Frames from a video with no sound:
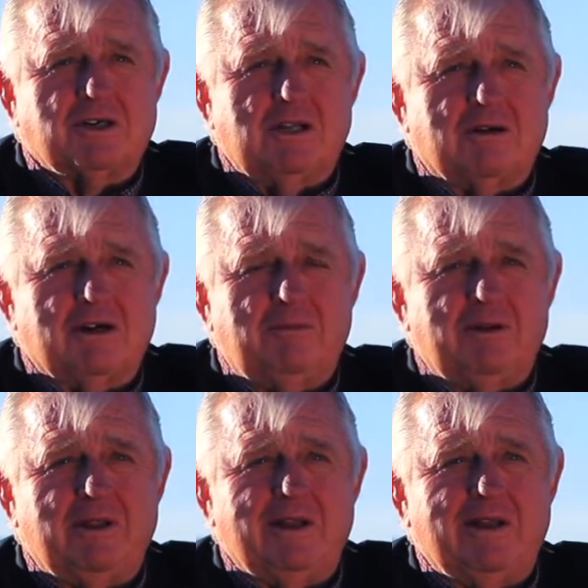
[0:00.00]
clear up
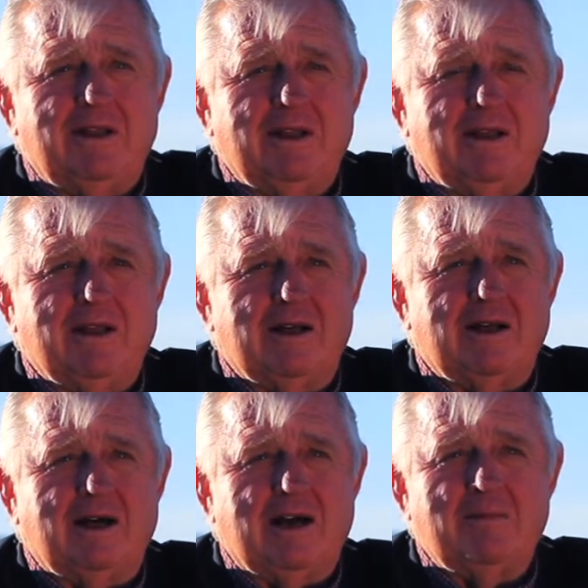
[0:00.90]
in the
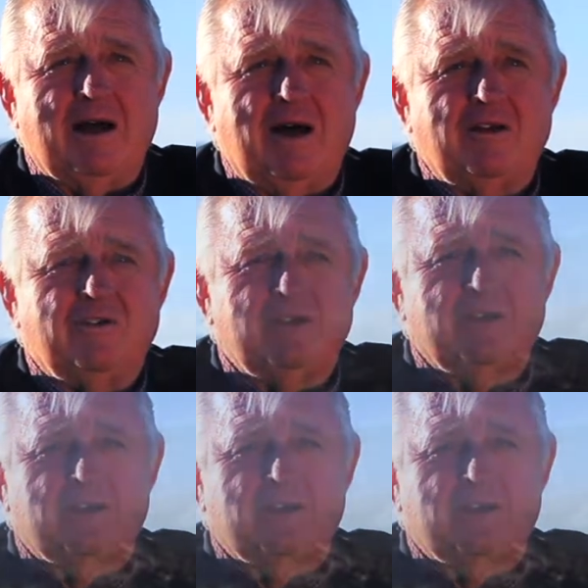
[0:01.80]
high mountains in